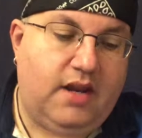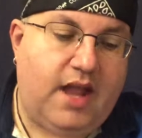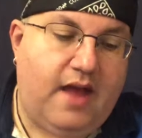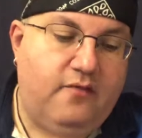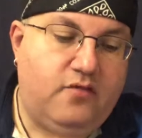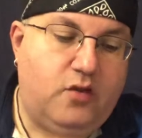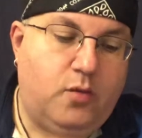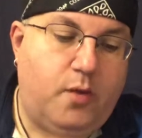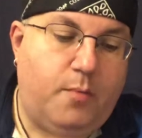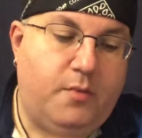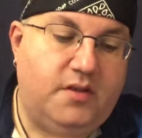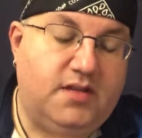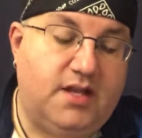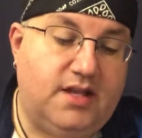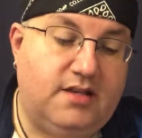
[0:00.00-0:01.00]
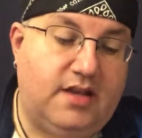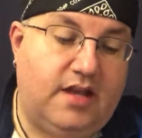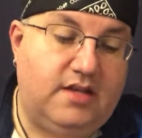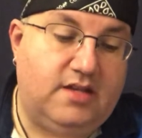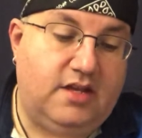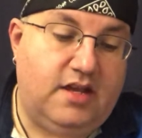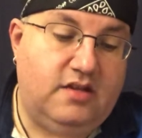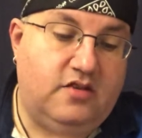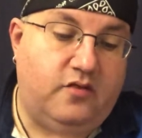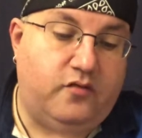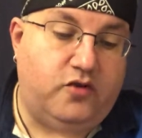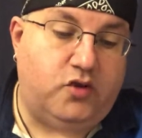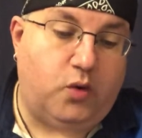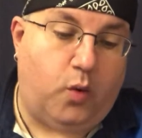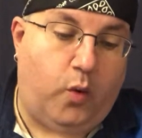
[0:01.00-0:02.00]
laughter represents a sense of
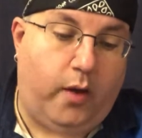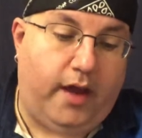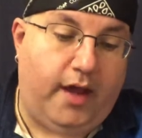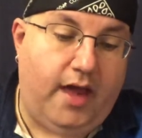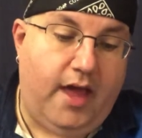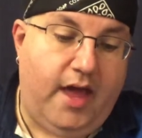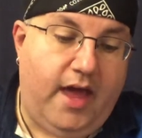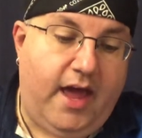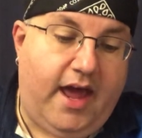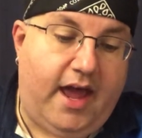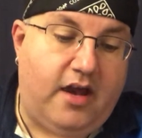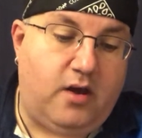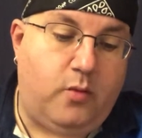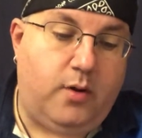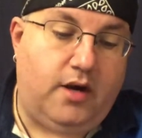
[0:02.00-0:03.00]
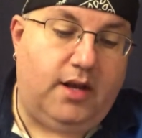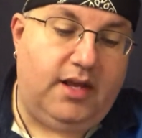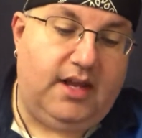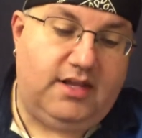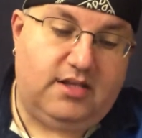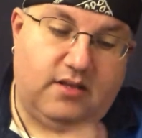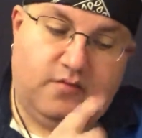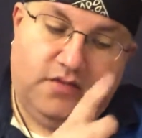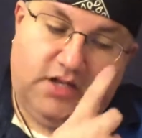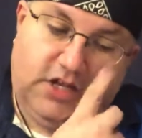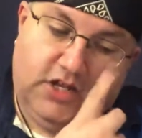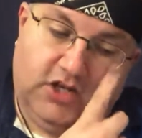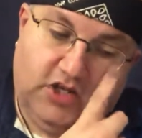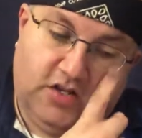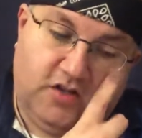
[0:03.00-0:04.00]
joy and a release of
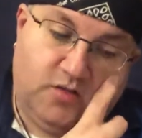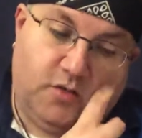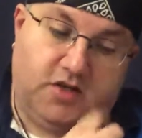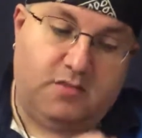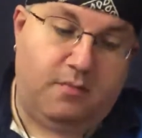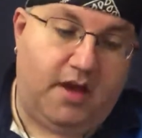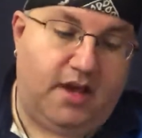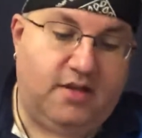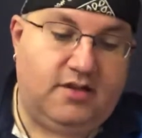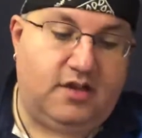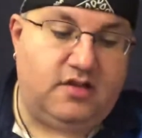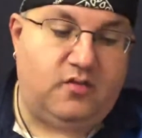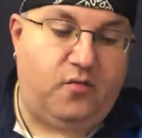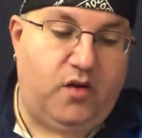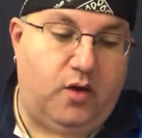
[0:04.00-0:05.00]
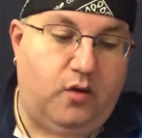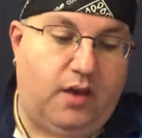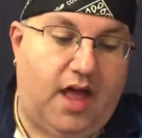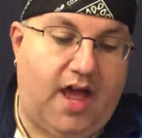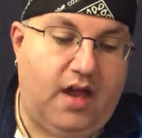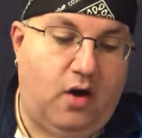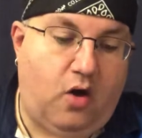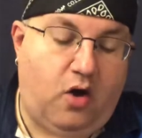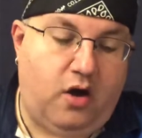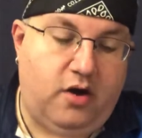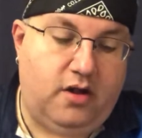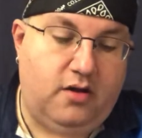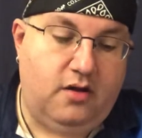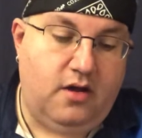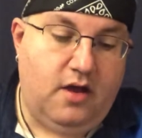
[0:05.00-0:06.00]
tensions which makes us feel
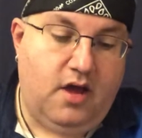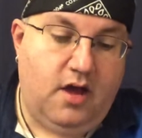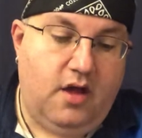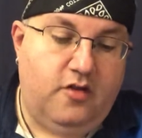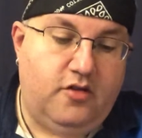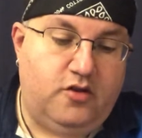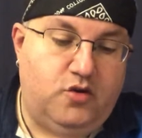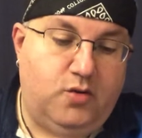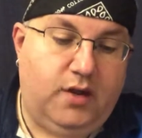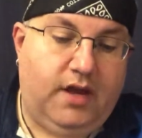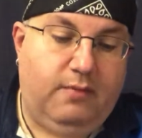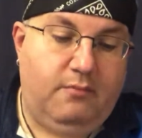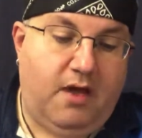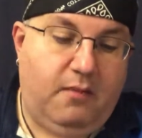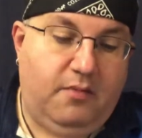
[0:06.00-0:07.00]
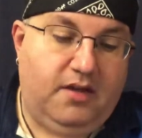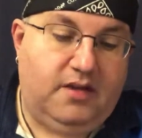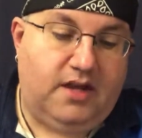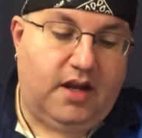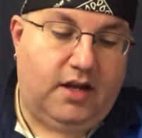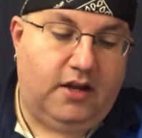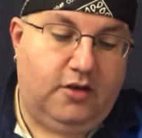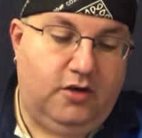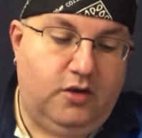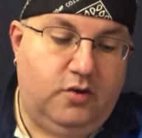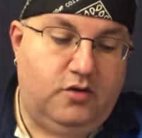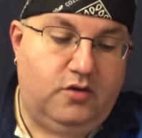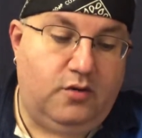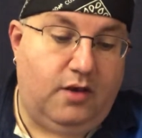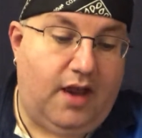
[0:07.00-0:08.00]
lighthearted. The dream may be telling you
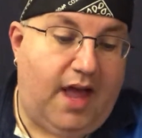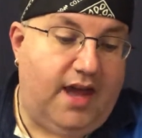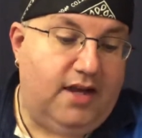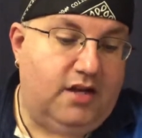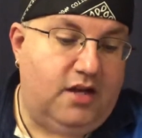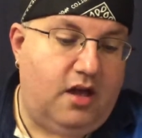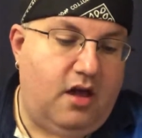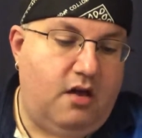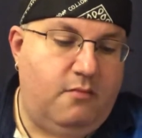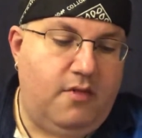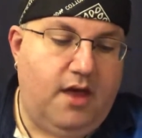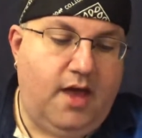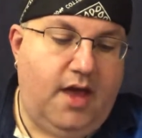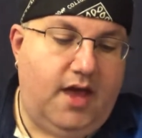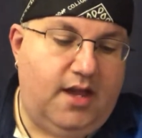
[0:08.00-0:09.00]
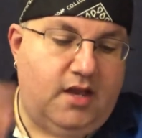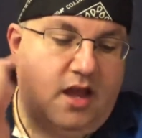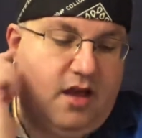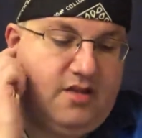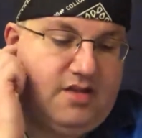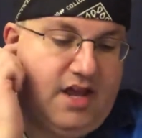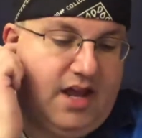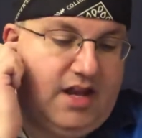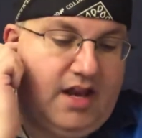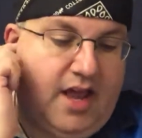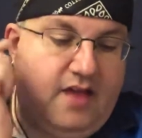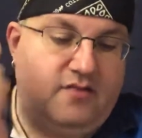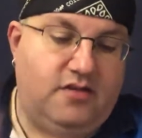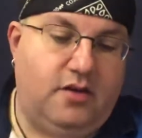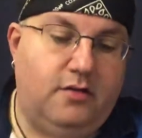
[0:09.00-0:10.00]
to lighten up and not take
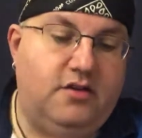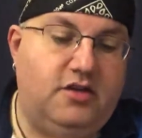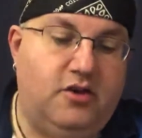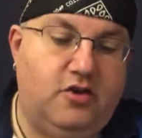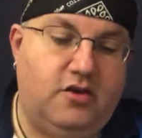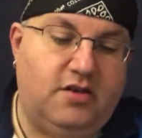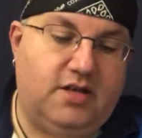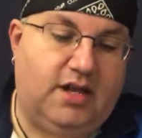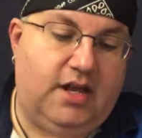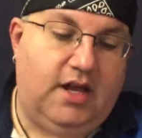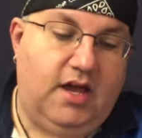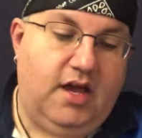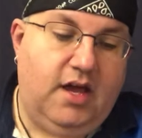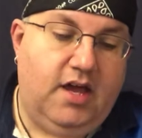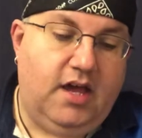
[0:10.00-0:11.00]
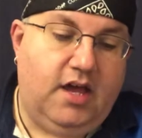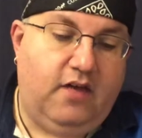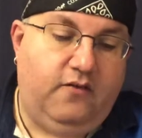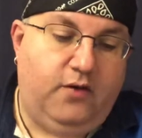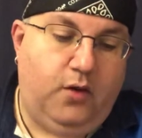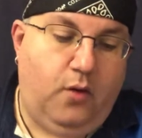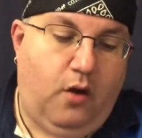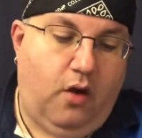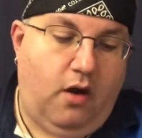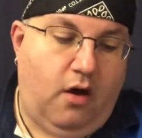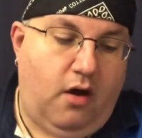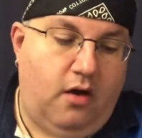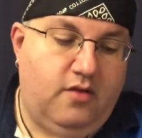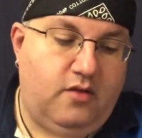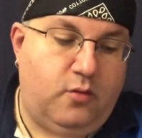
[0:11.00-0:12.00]
life so seriously. If you are
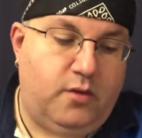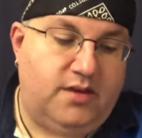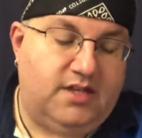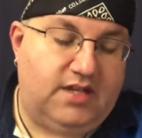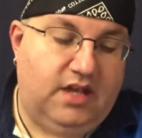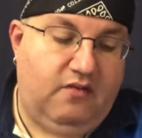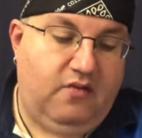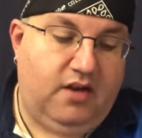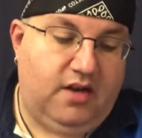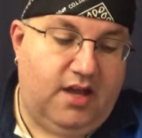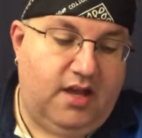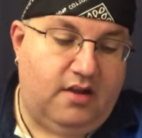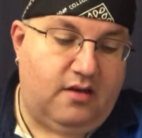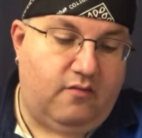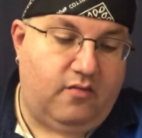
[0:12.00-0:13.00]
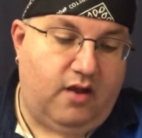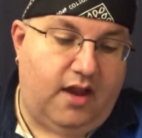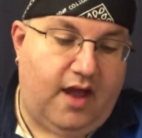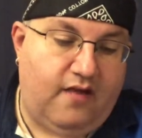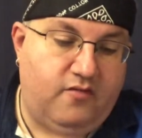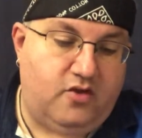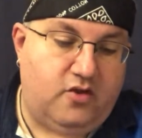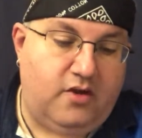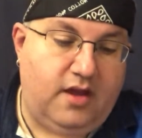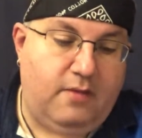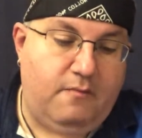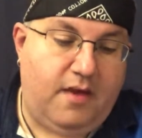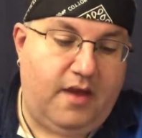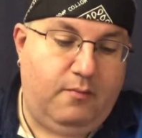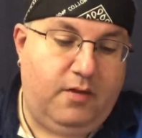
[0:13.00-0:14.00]
on the receiving end of the laughter,
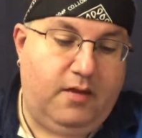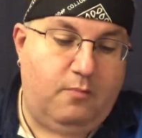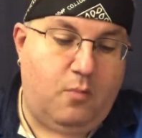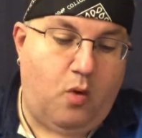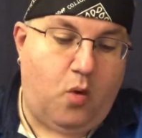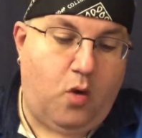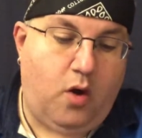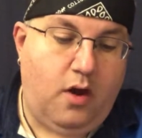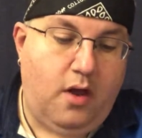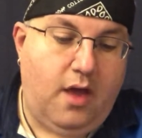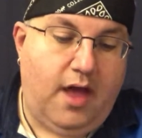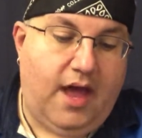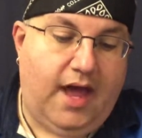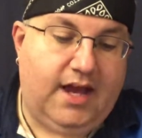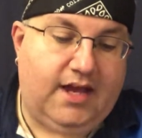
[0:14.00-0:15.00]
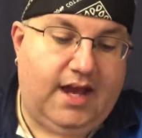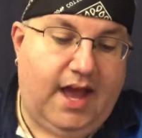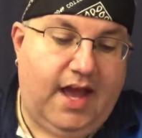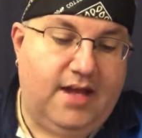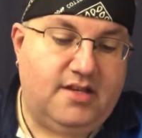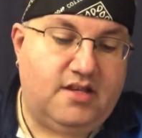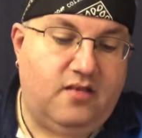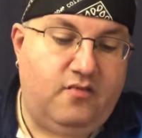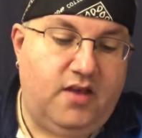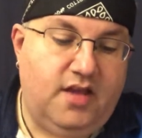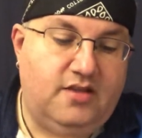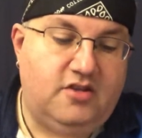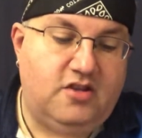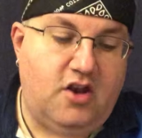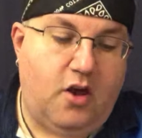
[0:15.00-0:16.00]
it may be more a case of
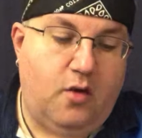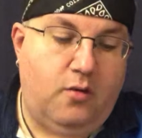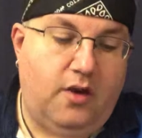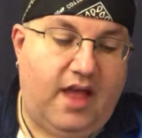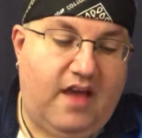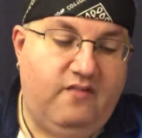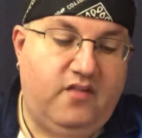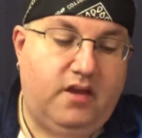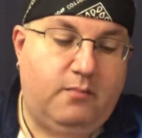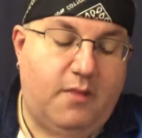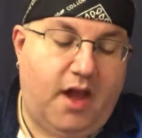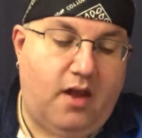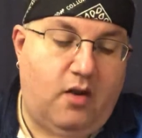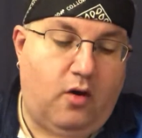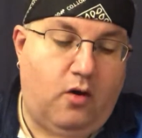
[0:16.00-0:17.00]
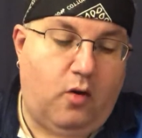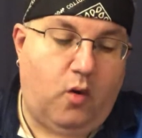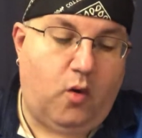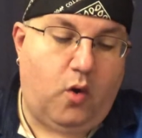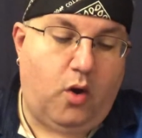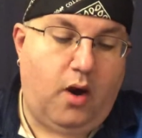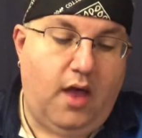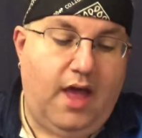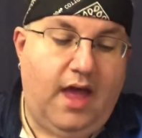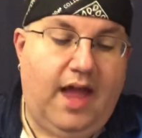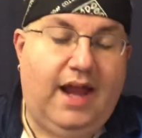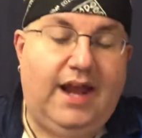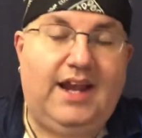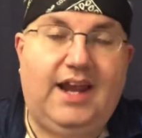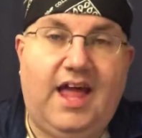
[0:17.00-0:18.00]
it's no laughing matter or
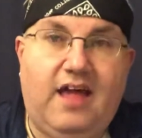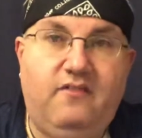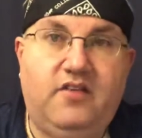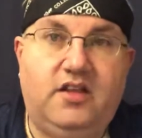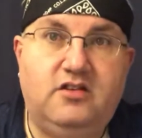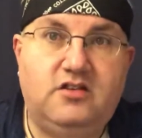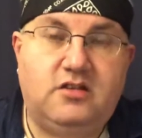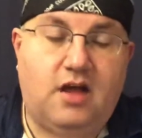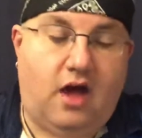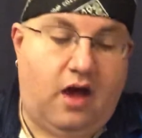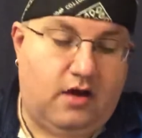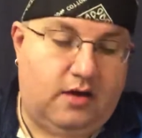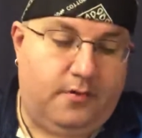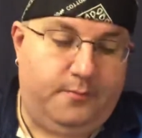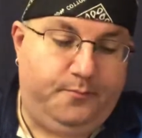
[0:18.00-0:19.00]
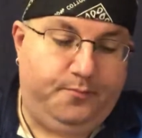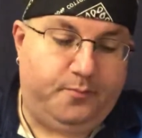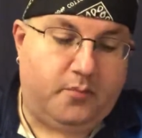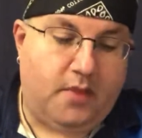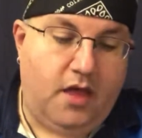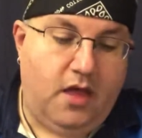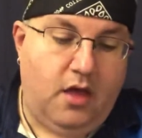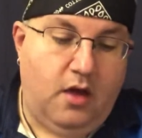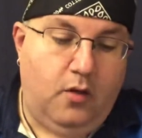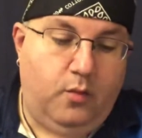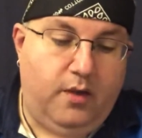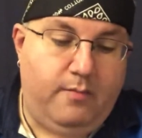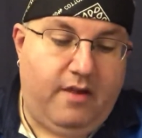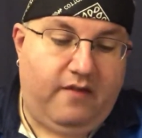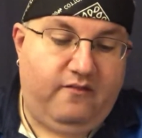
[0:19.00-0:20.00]
a laughing stock. We
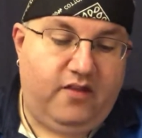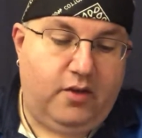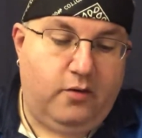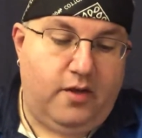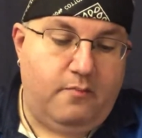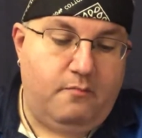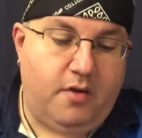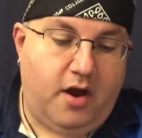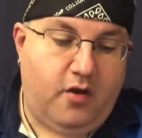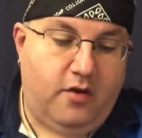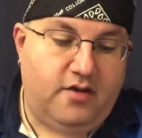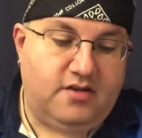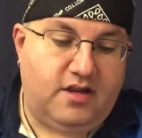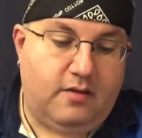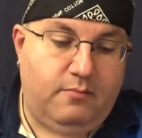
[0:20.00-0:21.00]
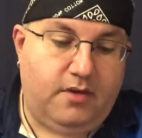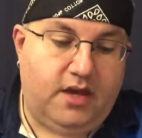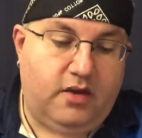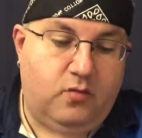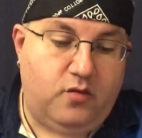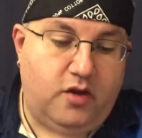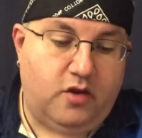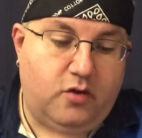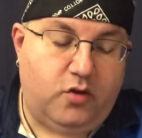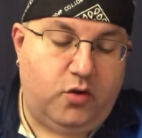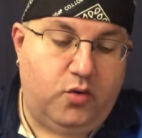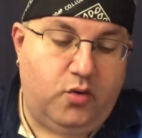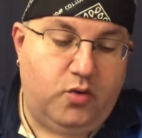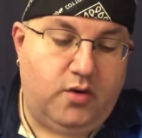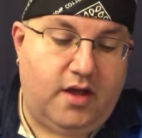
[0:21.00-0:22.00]
may feel embarrassed at being
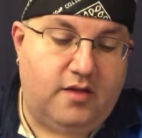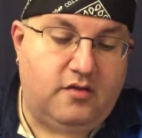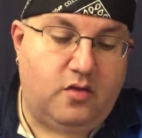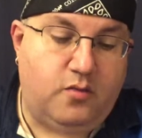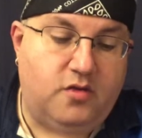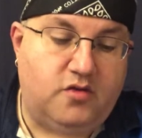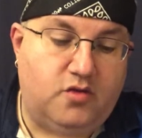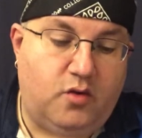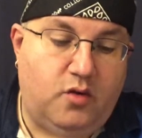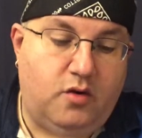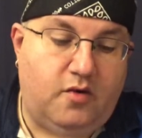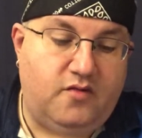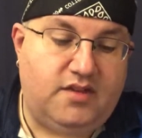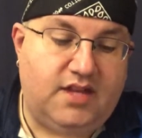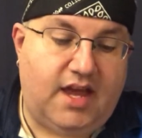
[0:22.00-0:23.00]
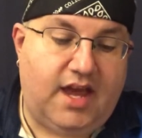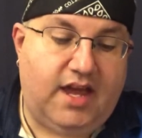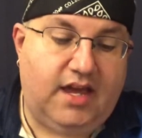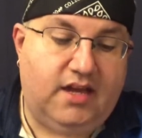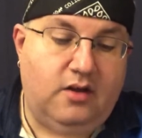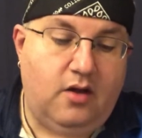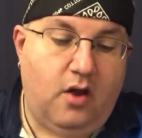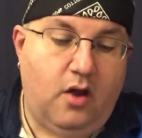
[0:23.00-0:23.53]
ridiculed as a result of saying